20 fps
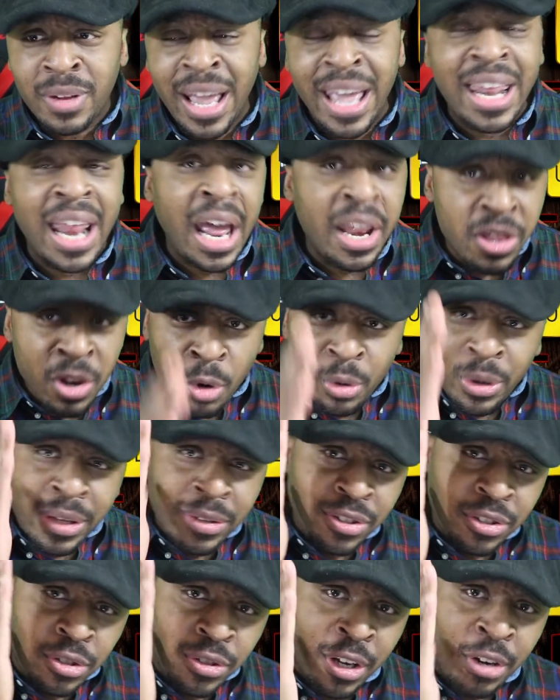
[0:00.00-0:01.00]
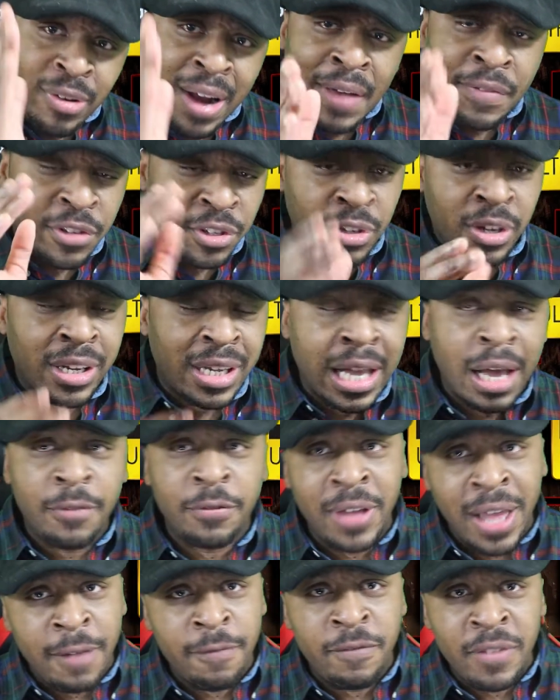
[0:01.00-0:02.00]
And I know this, the graphics gonna come
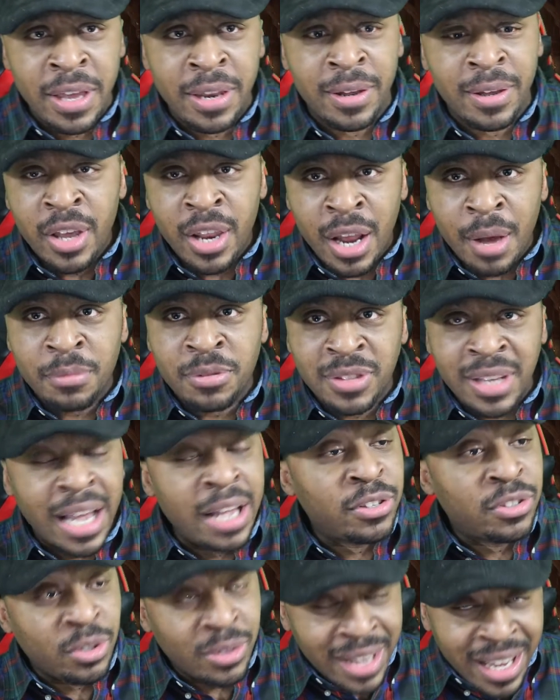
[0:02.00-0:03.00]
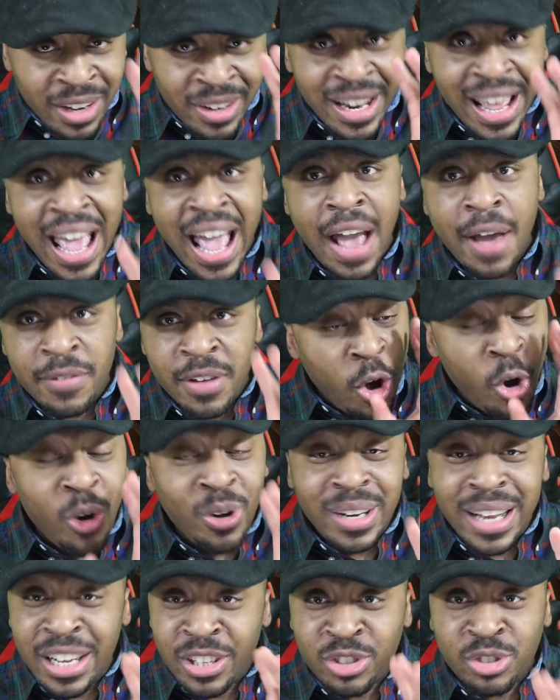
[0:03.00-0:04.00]
from NVIDIA, you know what I'm saying? So they're gonna have
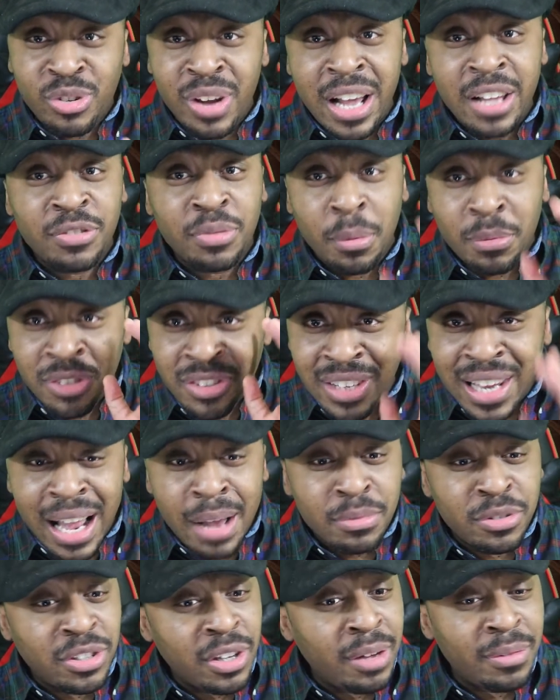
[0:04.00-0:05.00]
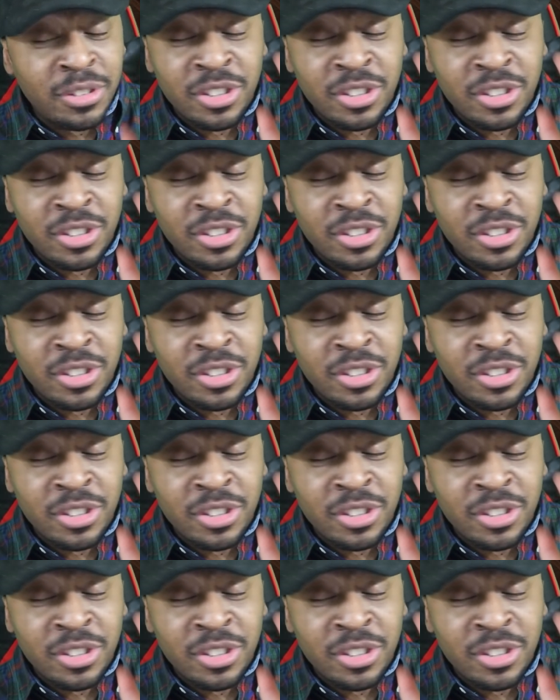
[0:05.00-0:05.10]
OLED screens from Samsung.